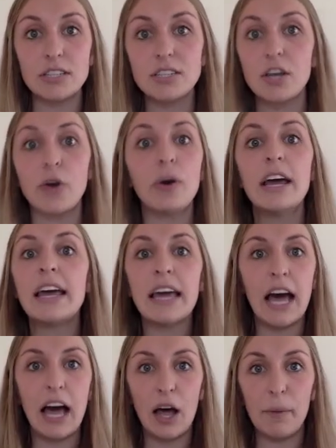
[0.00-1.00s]
So
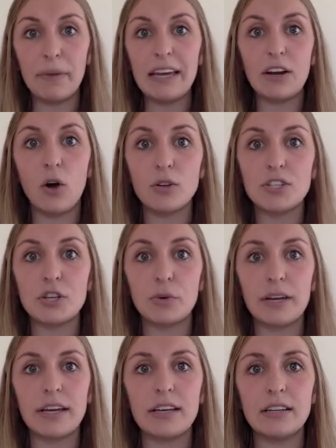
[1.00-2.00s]
it
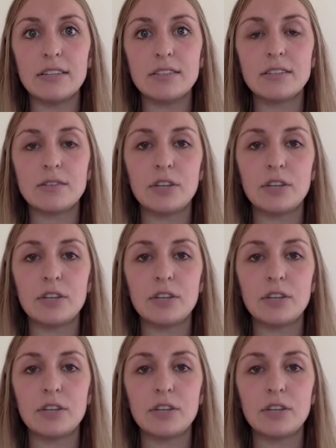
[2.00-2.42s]
also is,